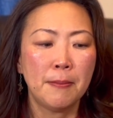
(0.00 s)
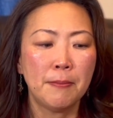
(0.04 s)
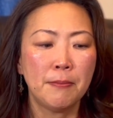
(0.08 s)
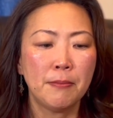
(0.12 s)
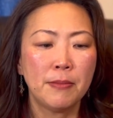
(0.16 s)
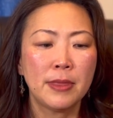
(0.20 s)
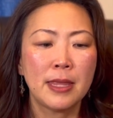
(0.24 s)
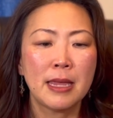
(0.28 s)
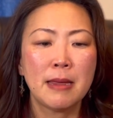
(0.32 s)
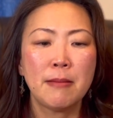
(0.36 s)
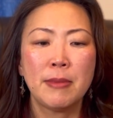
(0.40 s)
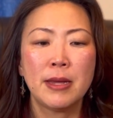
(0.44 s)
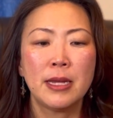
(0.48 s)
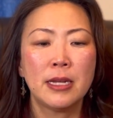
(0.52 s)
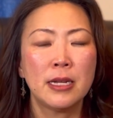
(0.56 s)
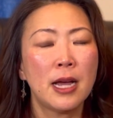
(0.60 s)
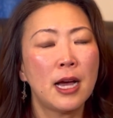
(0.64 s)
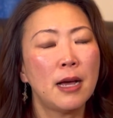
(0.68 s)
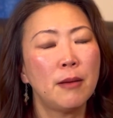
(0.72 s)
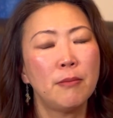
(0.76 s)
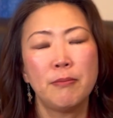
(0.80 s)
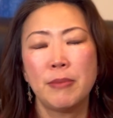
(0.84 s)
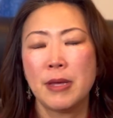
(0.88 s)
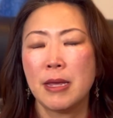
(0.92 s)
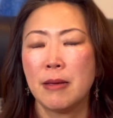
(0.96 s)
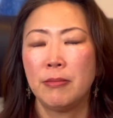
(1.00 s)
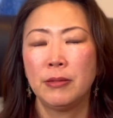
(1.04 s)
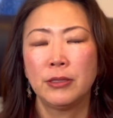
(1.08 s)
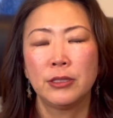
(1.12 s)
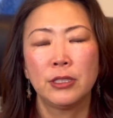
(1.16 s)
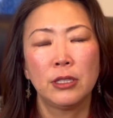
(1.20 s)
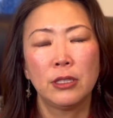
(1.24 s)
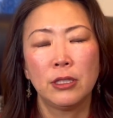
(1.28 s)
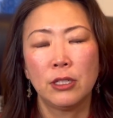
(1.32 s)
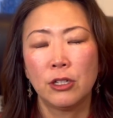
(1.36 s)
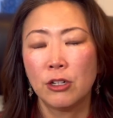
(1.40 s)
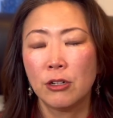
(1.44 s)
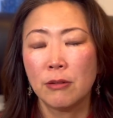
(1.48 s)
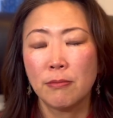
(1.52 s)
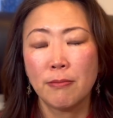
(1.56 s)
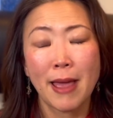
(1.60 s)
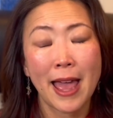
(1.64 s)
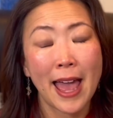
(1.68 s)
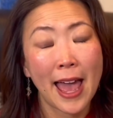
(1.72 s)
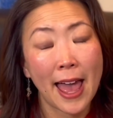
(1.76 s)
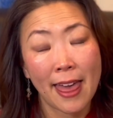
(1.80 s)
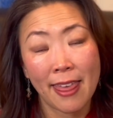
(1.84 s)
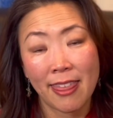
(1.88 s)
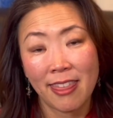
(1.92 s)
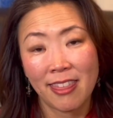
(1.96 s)
They may not be able to learn
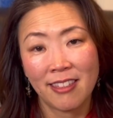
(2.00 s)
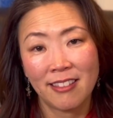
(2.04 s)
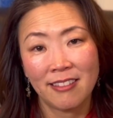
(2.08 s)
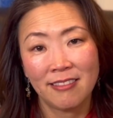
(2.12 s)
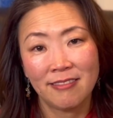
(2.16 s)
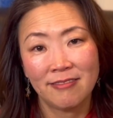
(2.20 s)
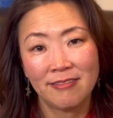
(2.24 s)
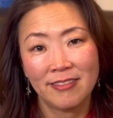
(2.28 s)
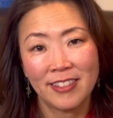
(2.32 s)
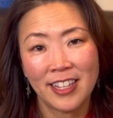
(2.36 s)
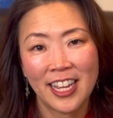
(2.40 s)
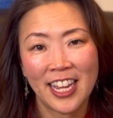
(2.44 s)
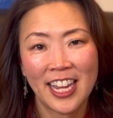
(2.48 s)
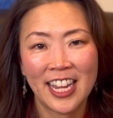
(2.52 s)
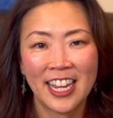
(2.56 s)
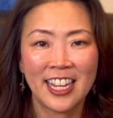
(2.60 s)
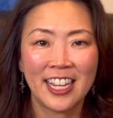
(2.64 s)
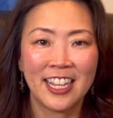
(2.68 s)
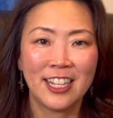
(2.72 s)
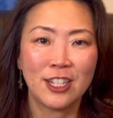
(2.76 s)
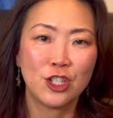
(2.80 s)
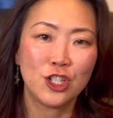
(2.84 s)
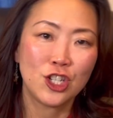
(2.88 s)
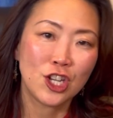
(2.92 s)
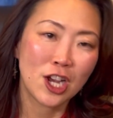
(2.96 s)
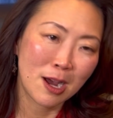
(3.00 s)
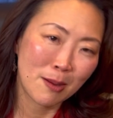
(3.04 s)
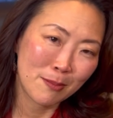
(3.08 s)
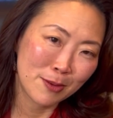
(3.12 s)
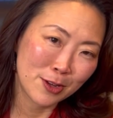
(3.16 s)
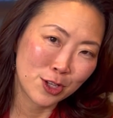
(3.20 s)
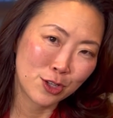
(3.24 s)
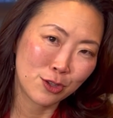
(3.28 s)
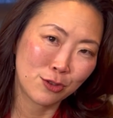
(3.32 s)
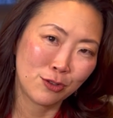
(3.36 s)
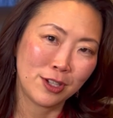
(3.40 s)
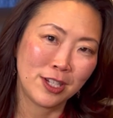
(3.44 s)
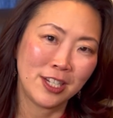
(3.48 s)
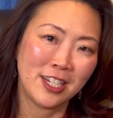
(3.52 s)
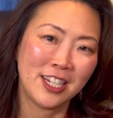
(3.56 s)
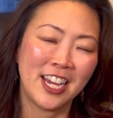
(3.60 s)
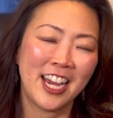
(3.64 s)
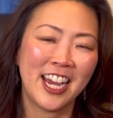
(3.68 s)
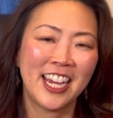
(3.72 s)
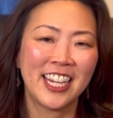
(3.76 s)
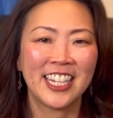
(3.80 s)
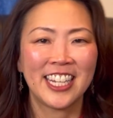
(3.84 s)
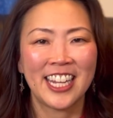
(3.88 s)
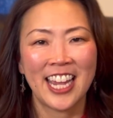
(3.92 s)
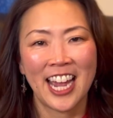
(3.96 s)
math and geometry
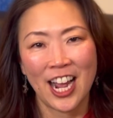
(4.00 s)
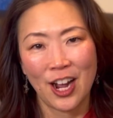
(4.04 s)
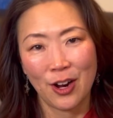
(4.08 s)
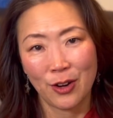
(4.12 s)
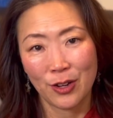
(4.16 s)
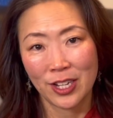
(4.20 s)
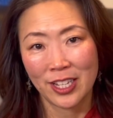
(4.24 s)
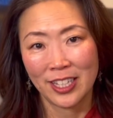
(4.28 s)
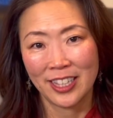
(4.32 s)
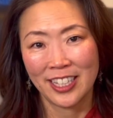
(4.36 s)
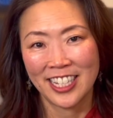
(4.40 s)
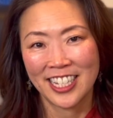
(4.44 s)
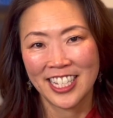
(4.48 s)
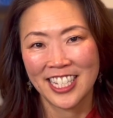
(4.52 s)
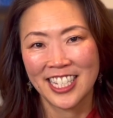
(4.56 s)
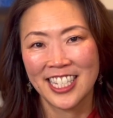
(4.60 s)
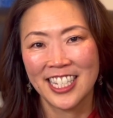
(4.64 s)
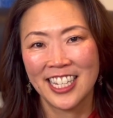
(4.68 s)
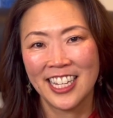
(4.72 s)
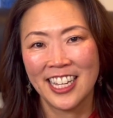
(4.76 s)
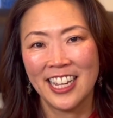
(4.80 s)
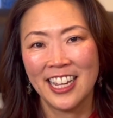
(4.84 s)
and calculus,